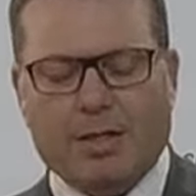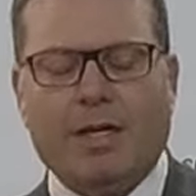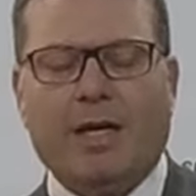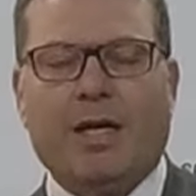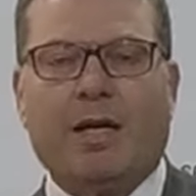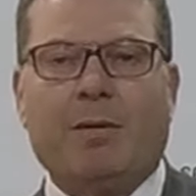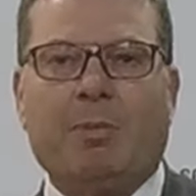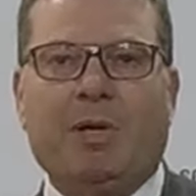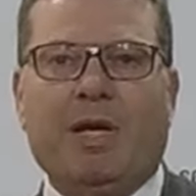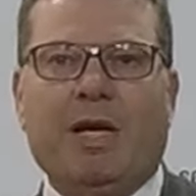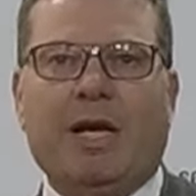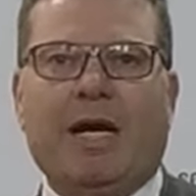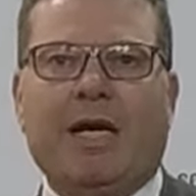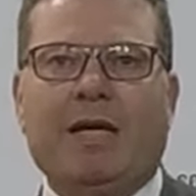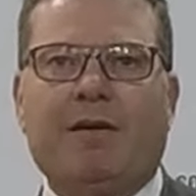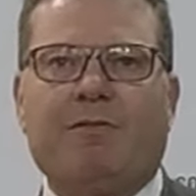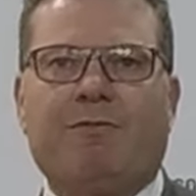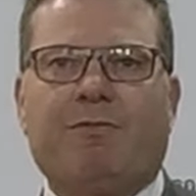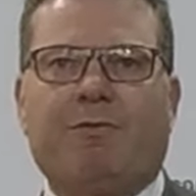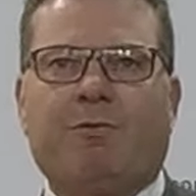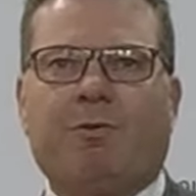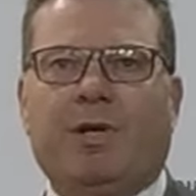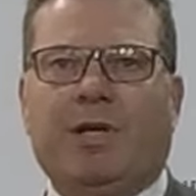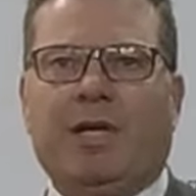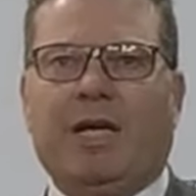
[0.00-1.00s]
At about
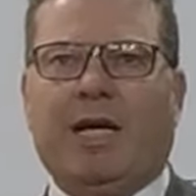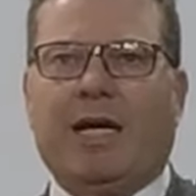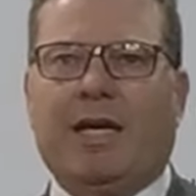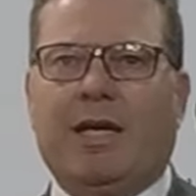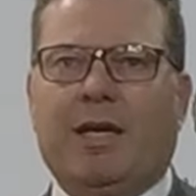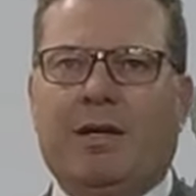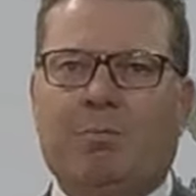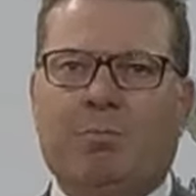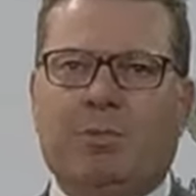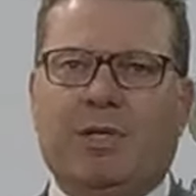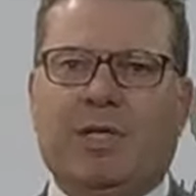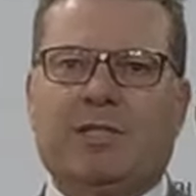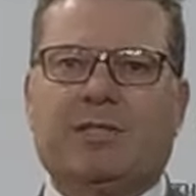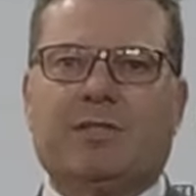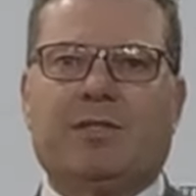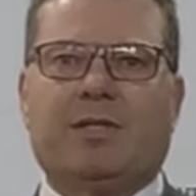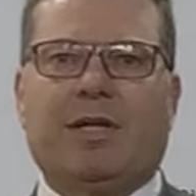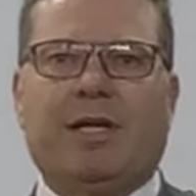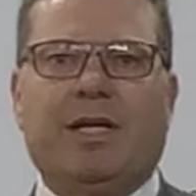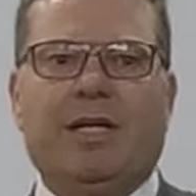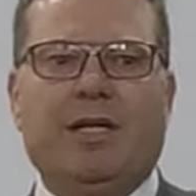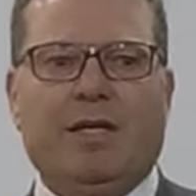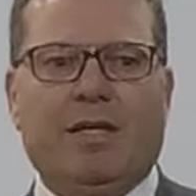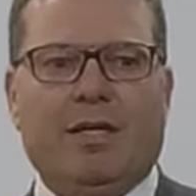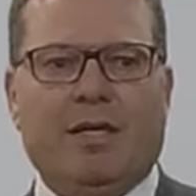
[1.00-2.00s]
8:40 a.m.
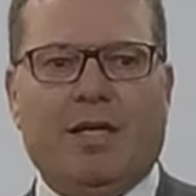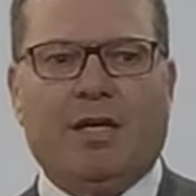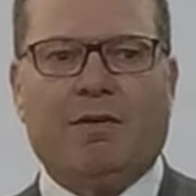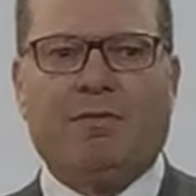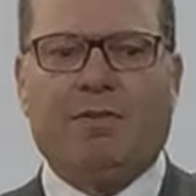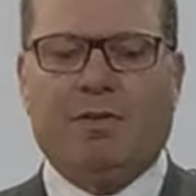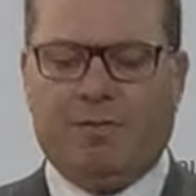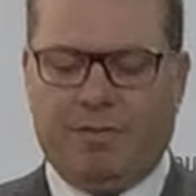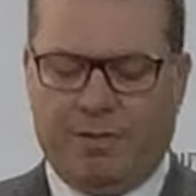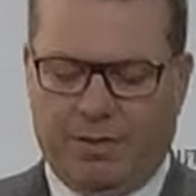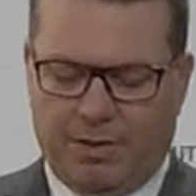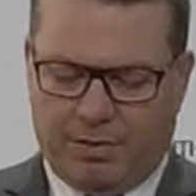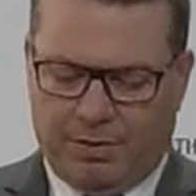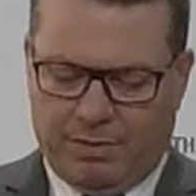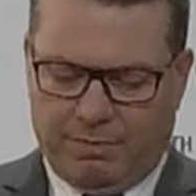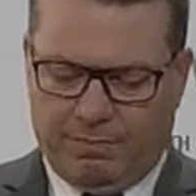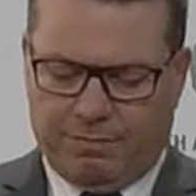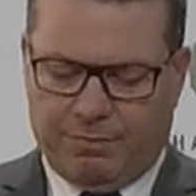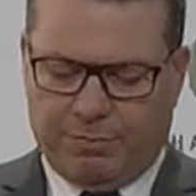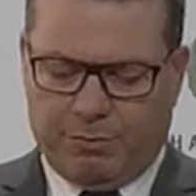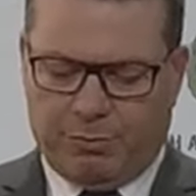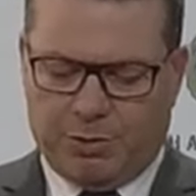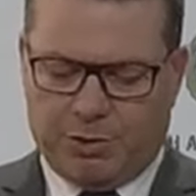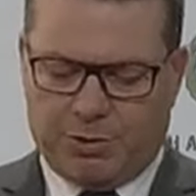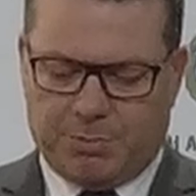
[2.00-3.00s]
yesterday, heavy vehicle
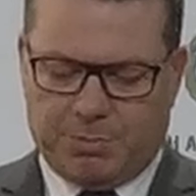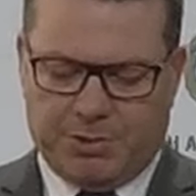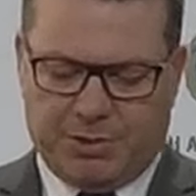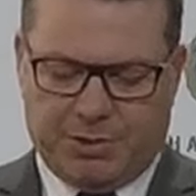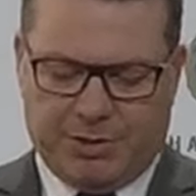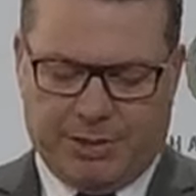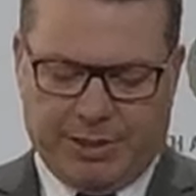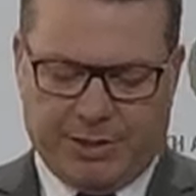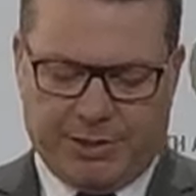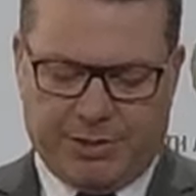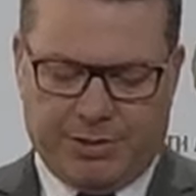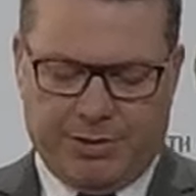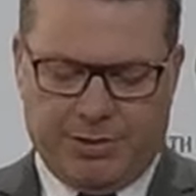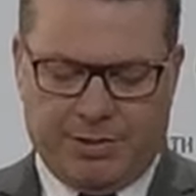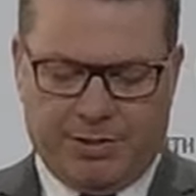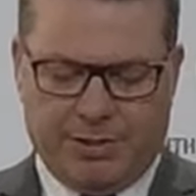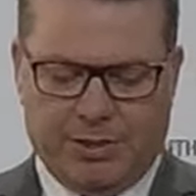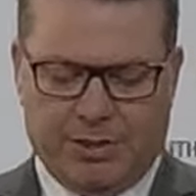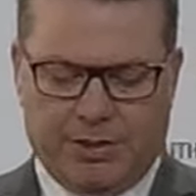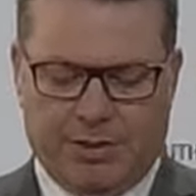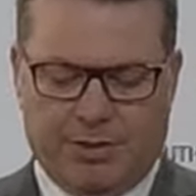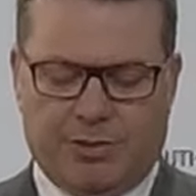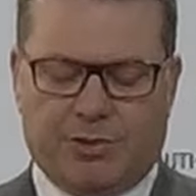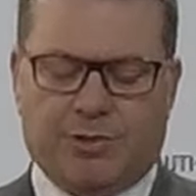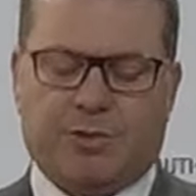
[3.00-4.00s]
enforcement section
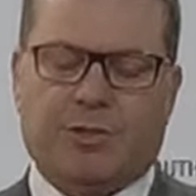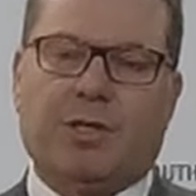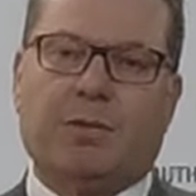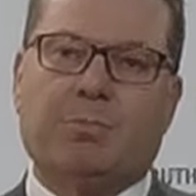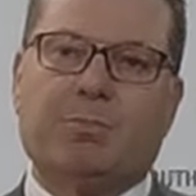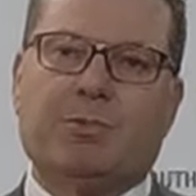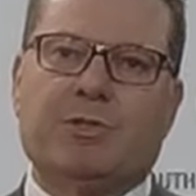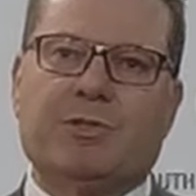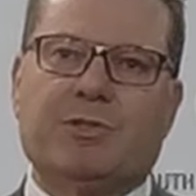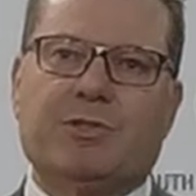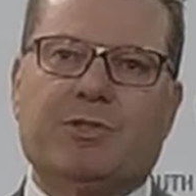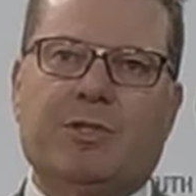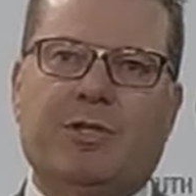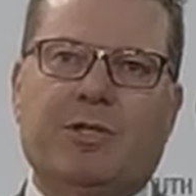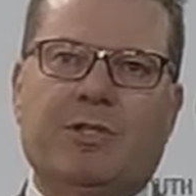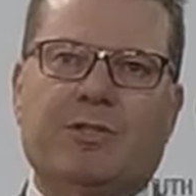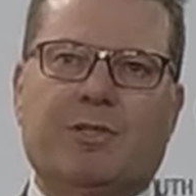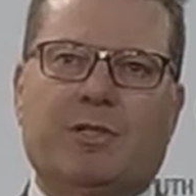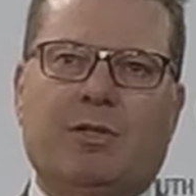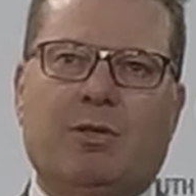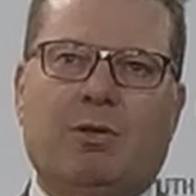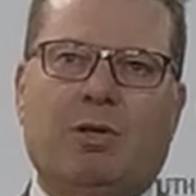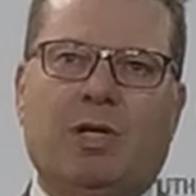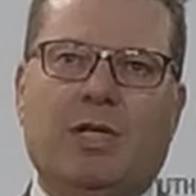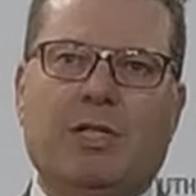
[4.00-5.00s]
stopped and searched a
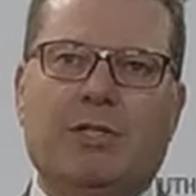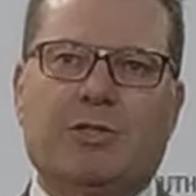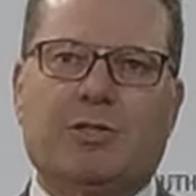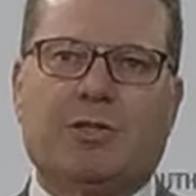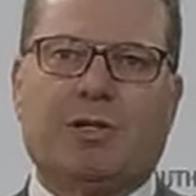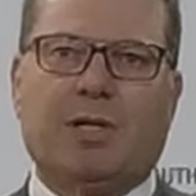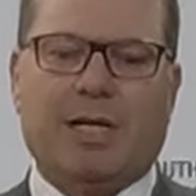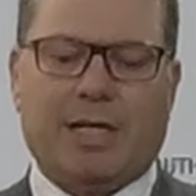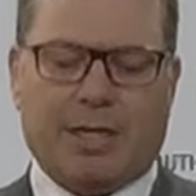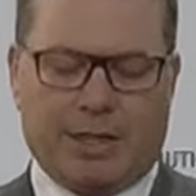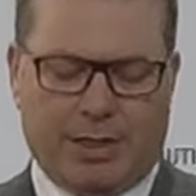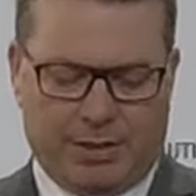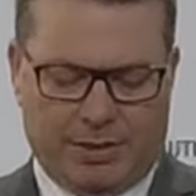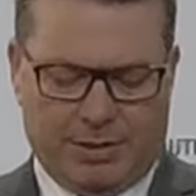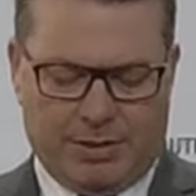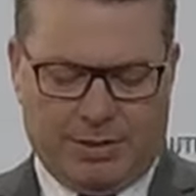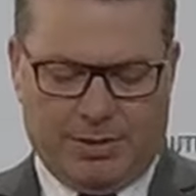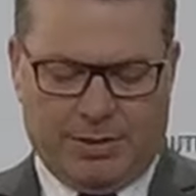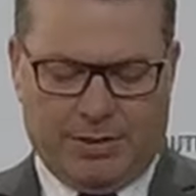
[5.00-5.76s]
light truck